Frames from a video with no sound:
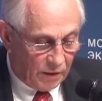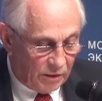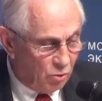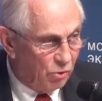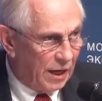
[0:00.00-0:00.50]

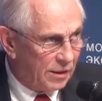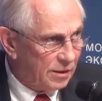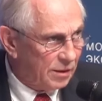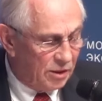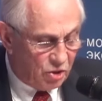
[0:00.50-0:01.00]
You
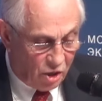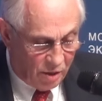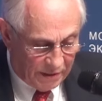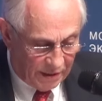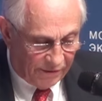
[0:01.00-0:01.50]
get in
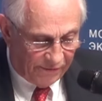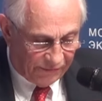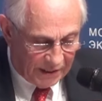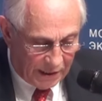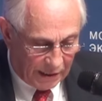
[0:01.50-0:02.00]
Germany the
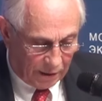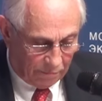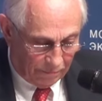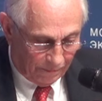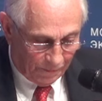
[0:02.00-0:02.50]

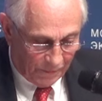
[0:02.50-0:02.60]
feeling